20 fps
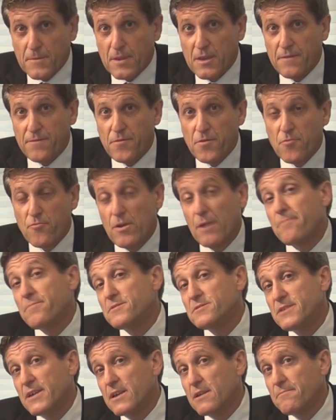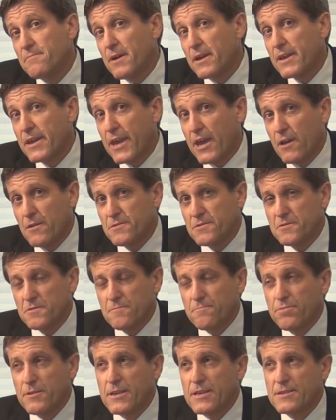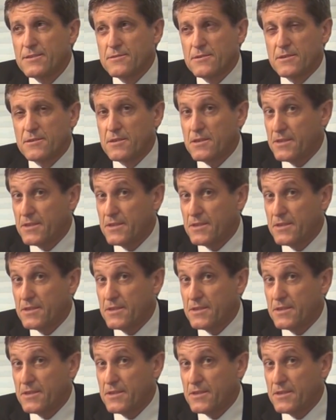If you're represented by counsel, please look